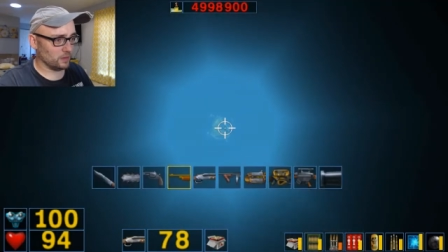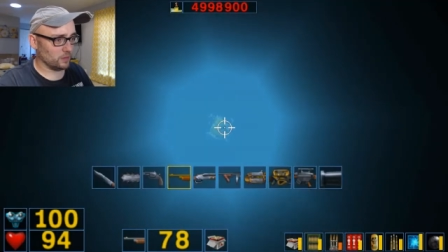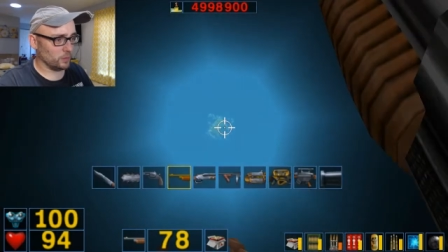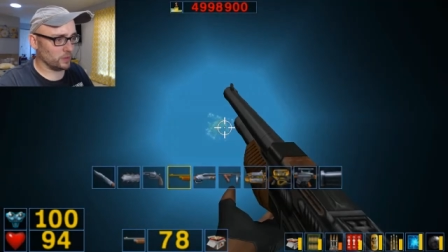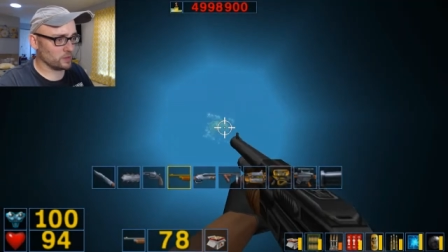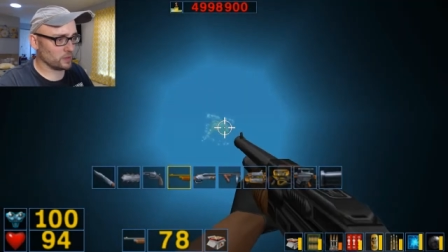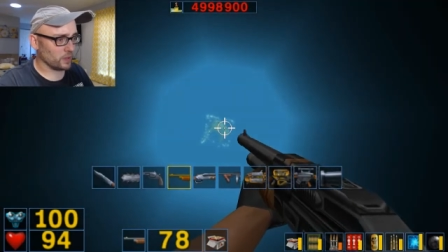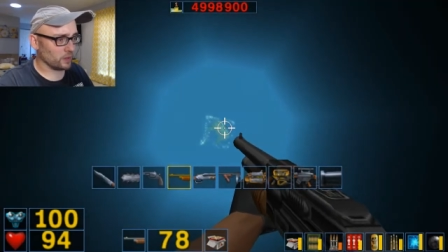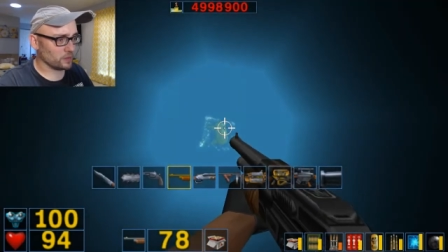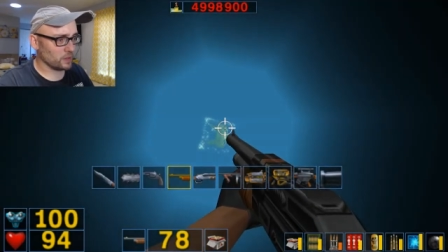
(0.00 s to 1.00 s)
What is
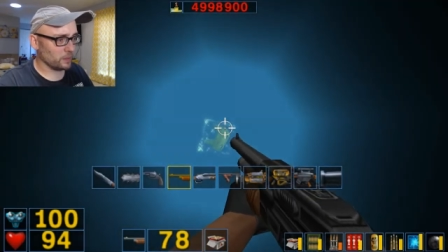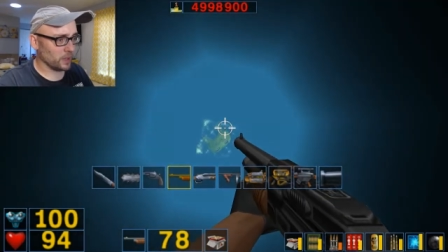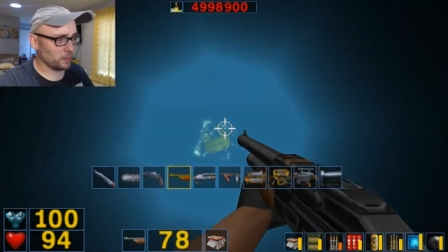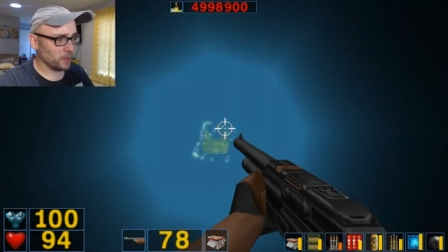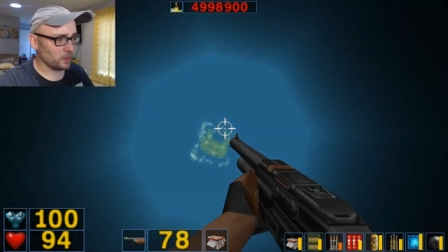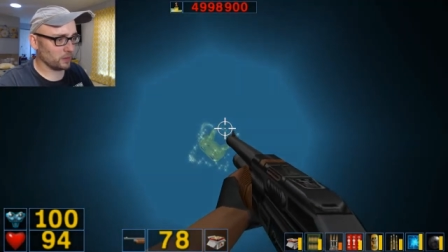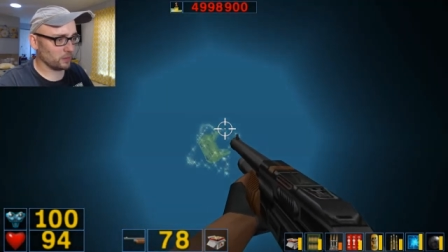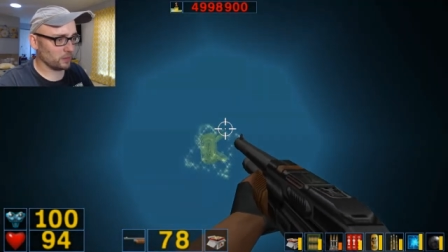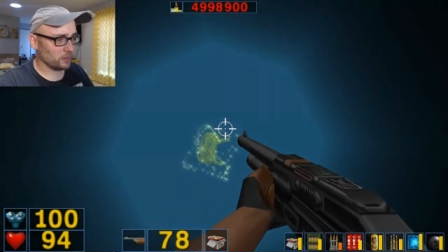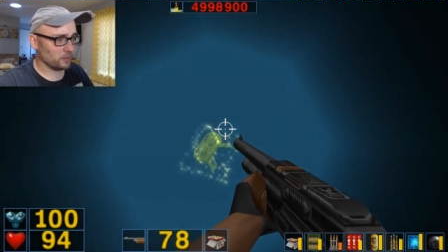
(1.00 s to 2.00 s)
that? Is that a backpack?
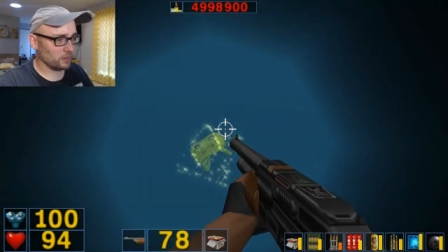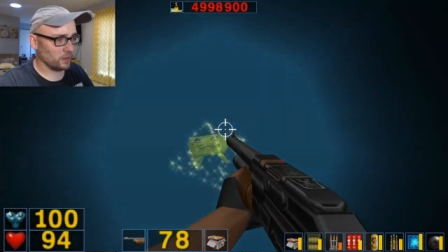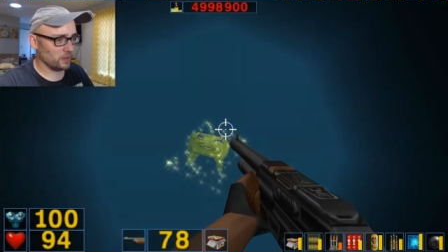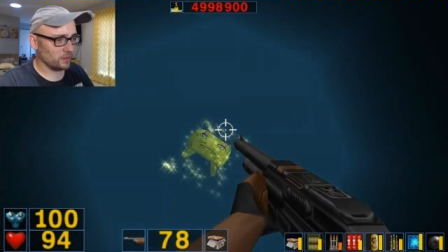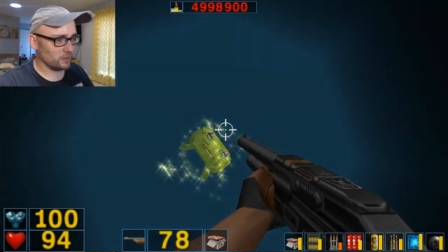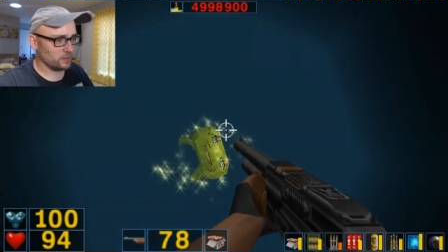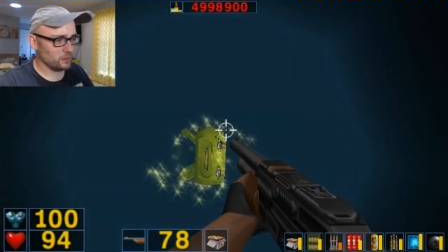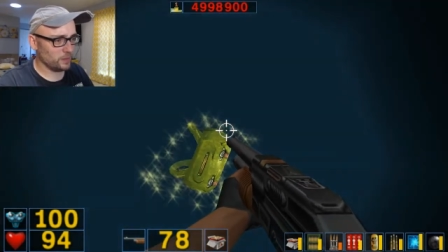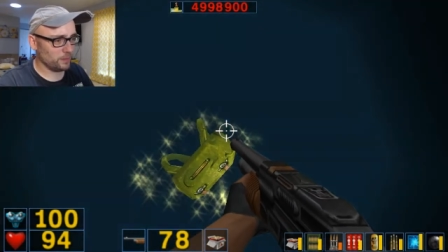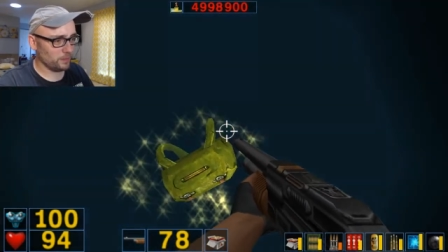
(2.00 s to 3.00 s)

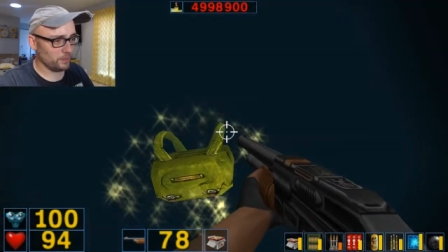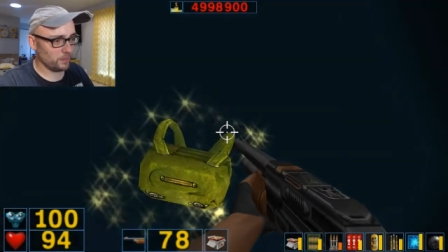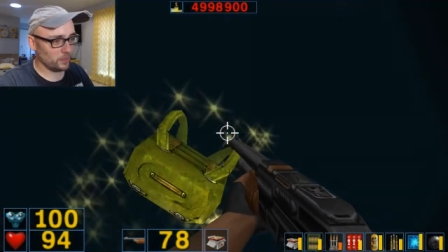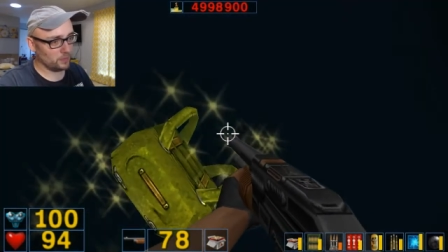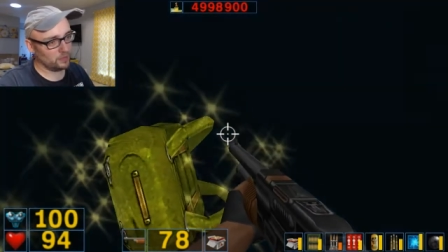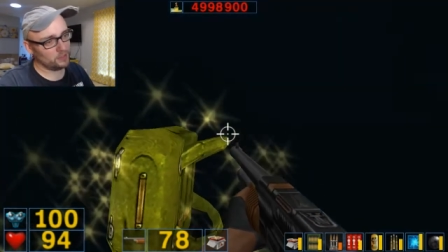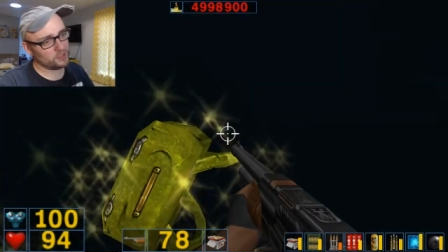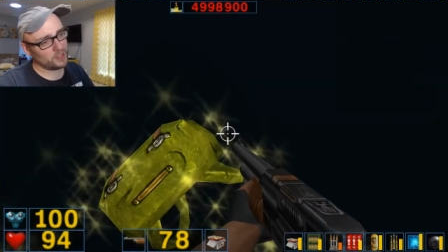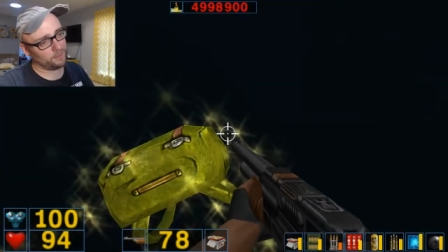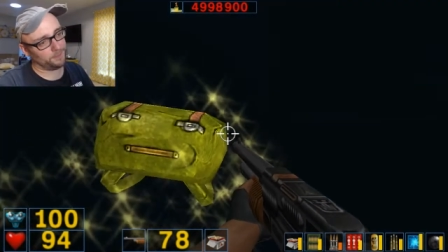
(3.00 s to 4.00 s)
There's a... It looks
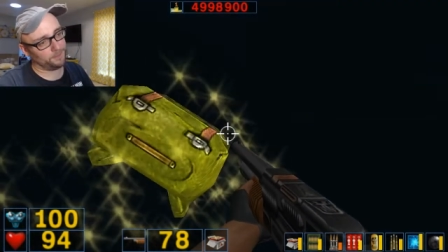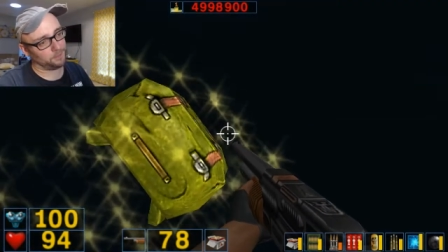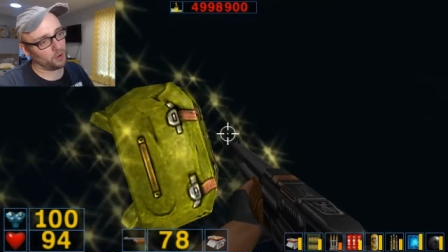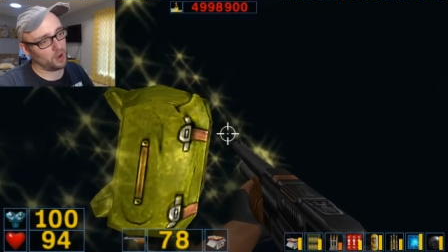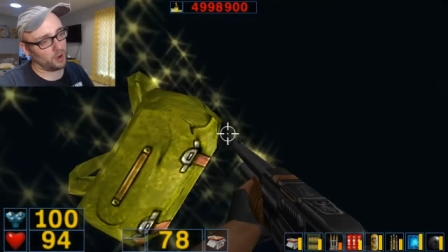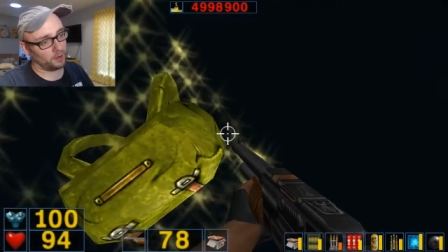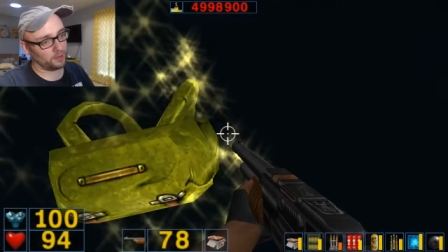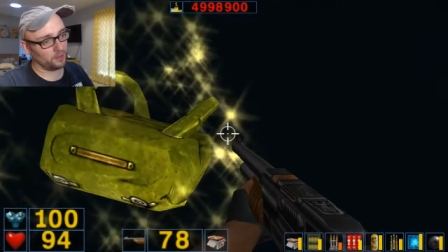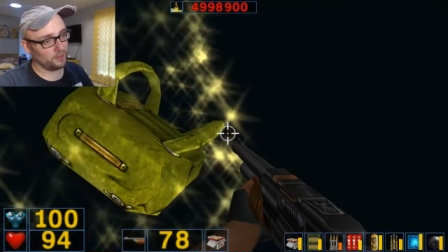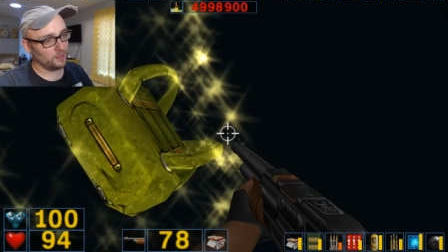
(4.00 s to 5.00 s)
like a frog.
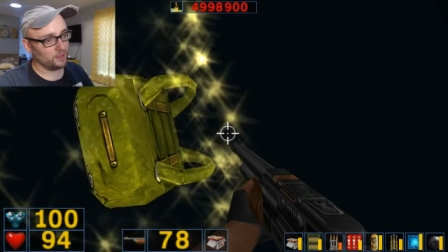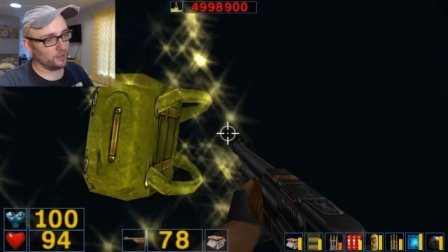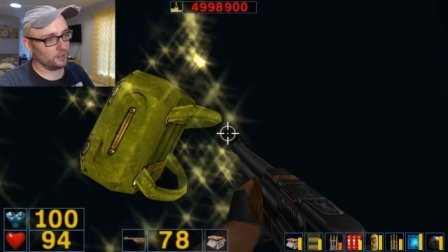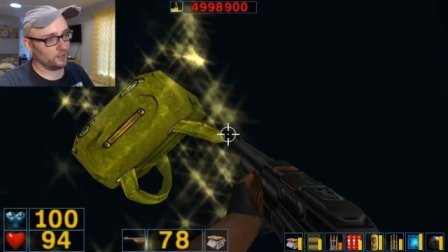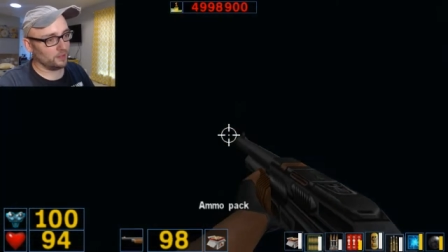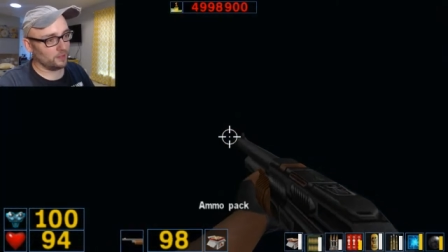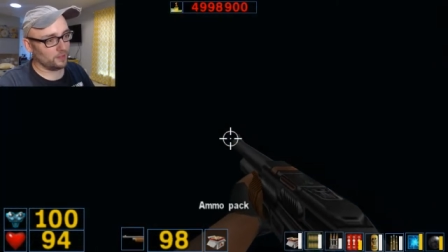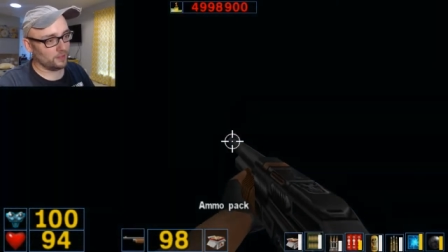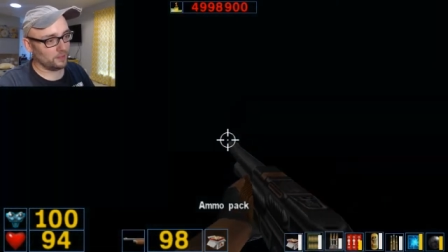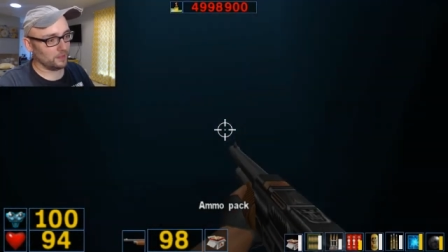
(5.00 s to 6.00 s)

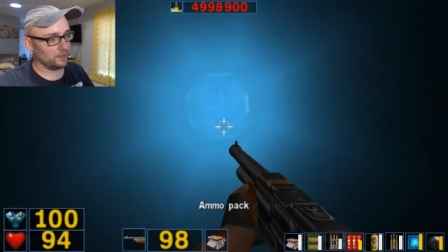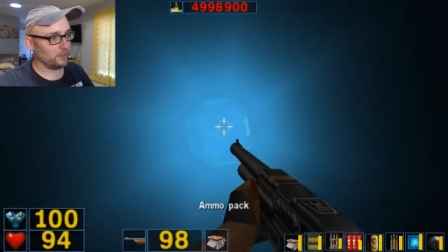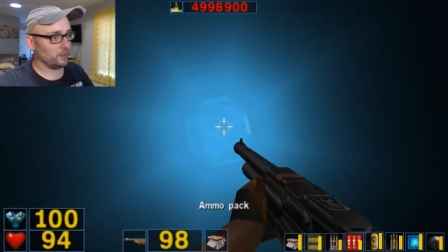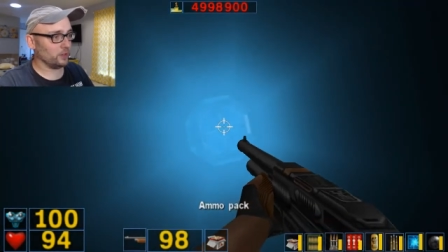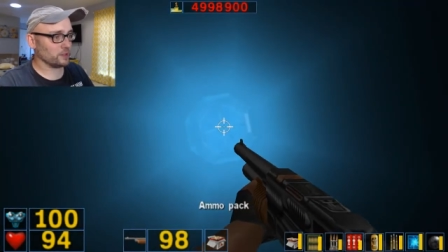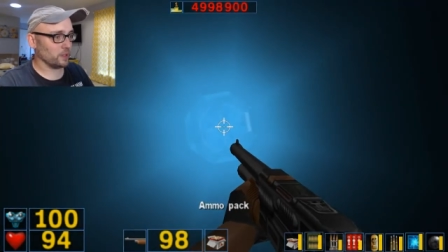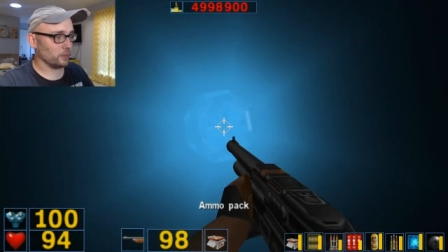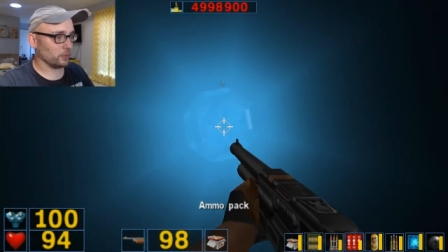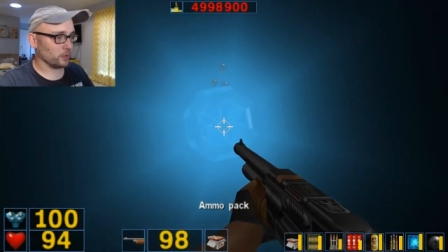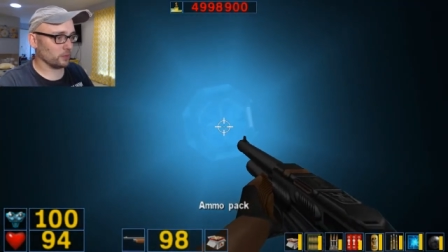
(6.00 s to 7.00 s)
Never noticed that
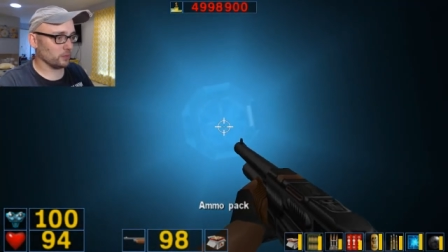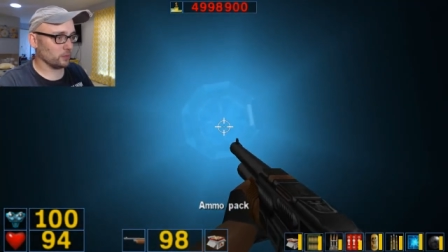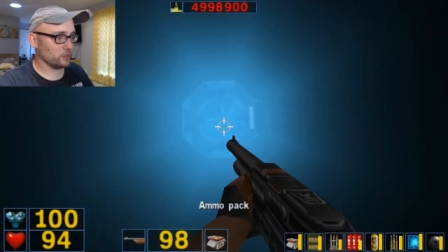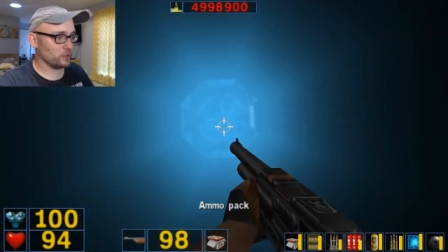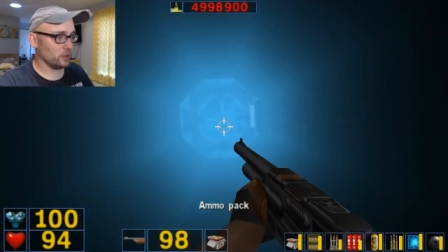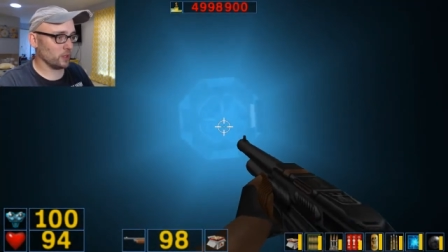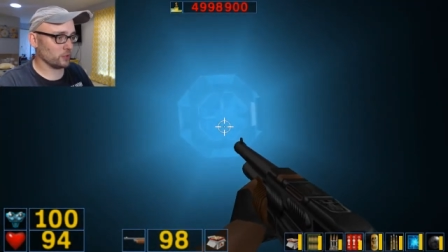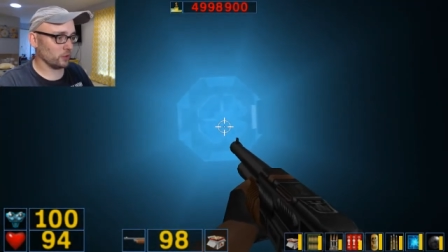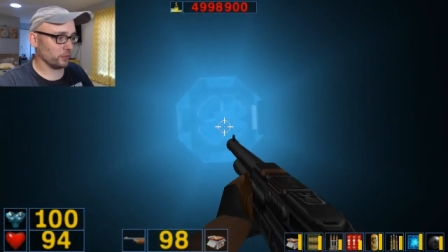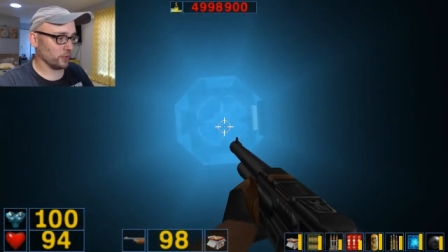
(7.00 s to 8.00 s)
before. Where's the
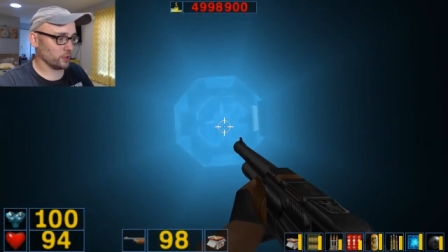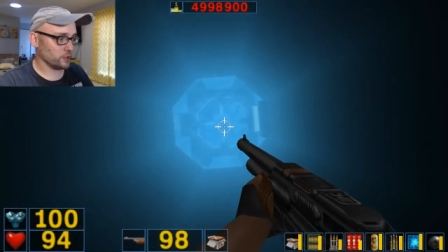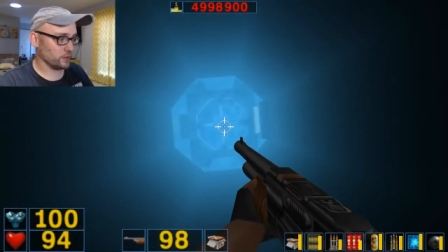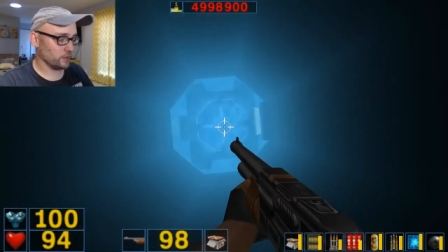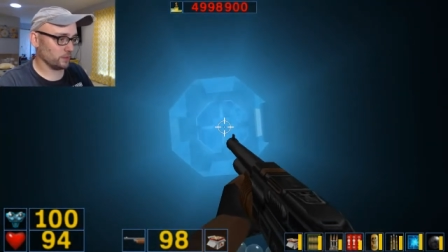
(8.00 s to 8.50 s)
electrofish?